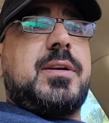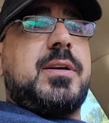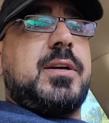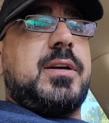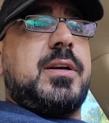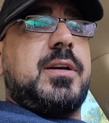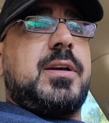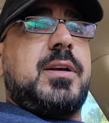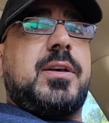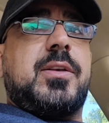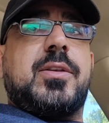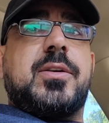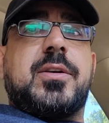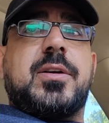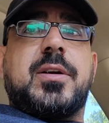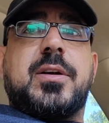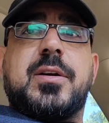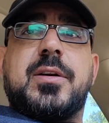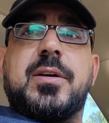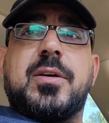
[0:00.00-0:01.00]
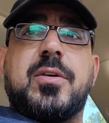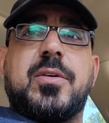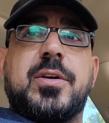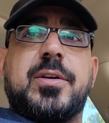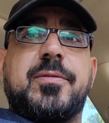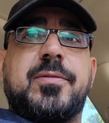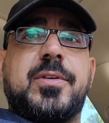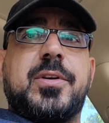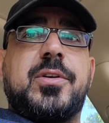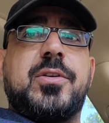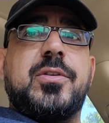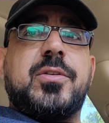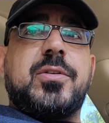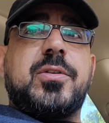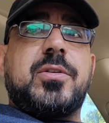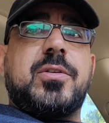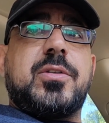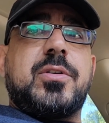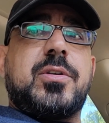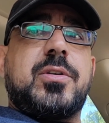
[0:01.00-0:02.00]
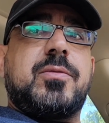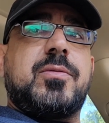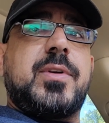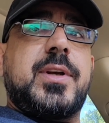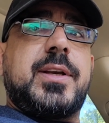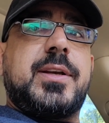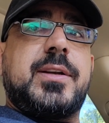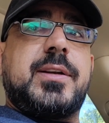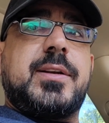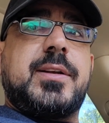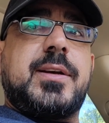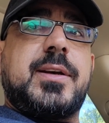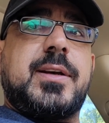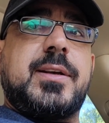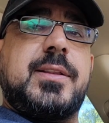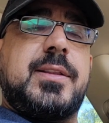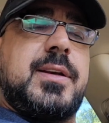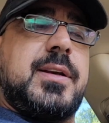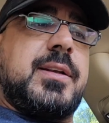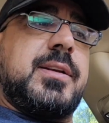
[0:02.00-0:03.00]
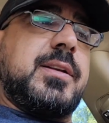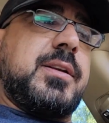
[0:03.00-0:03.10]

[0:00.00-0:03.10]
either on a video or written at the